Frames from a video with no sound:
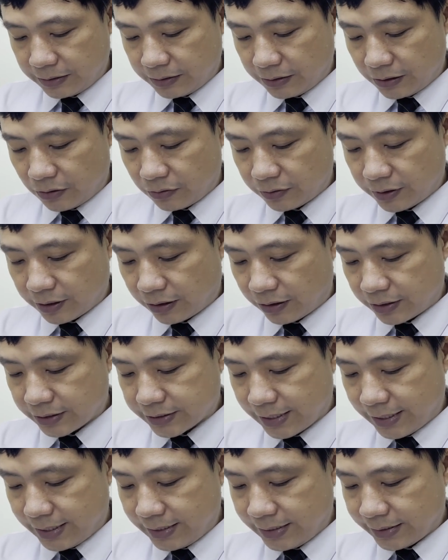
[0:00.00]
Note the
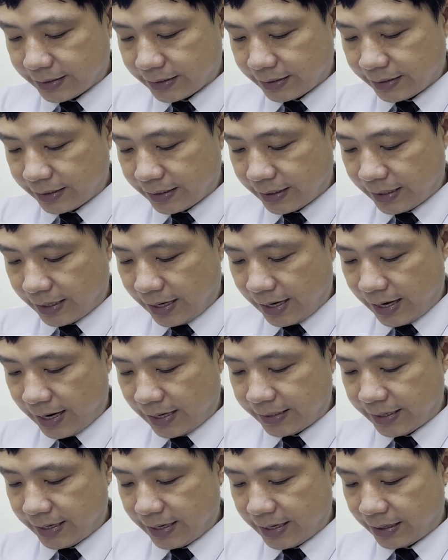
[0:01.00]
content.
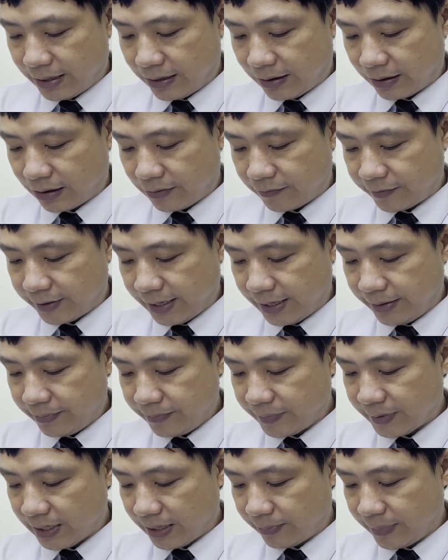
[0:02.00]
There are a lot of
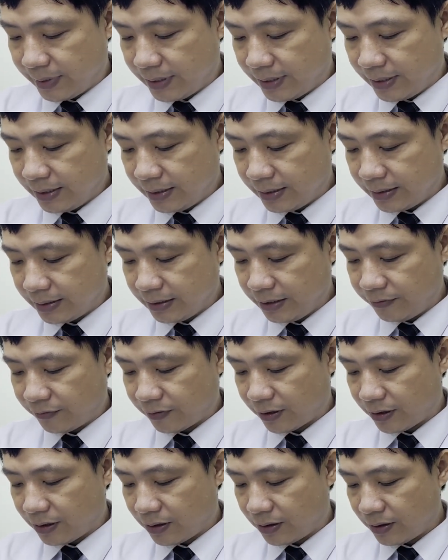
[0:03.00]
name, number,
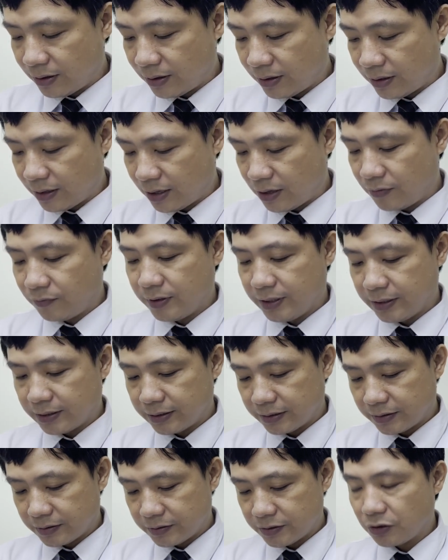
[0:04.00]
difficult or word.
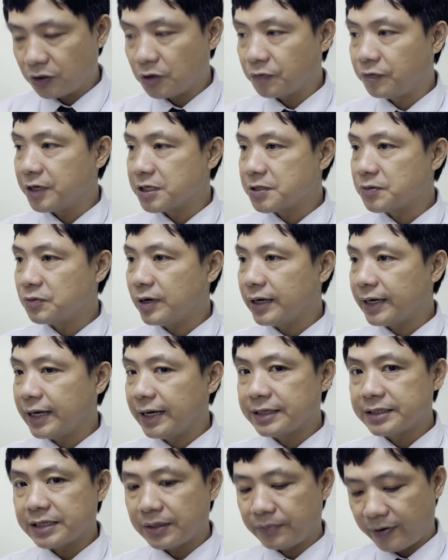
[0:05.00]
So the first one I
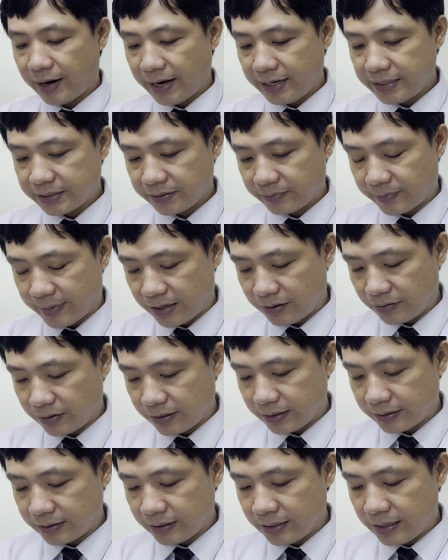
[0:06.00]
summarize
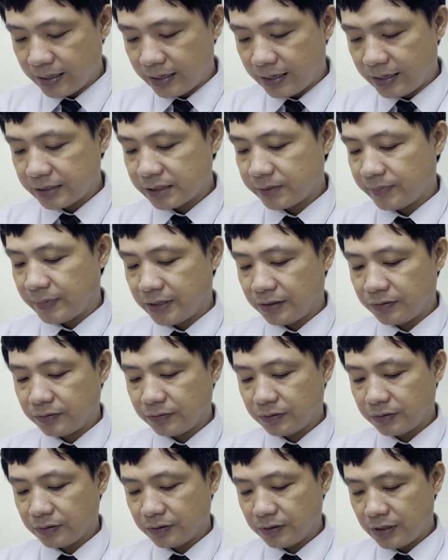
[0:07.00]
about
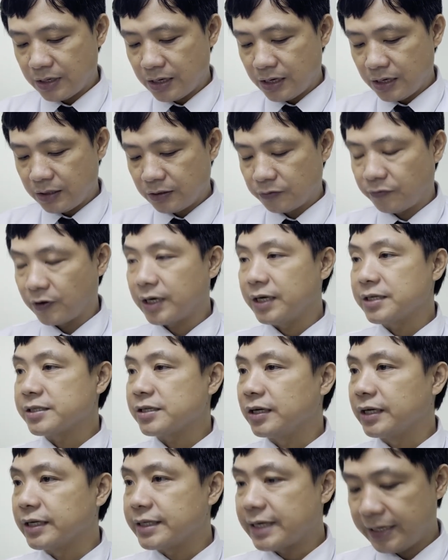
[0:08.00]
focus
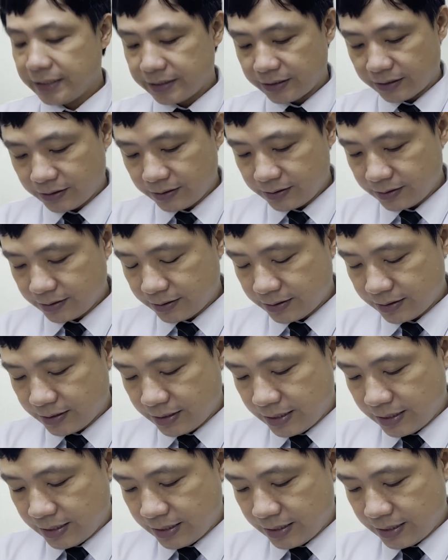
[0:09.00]
on the title.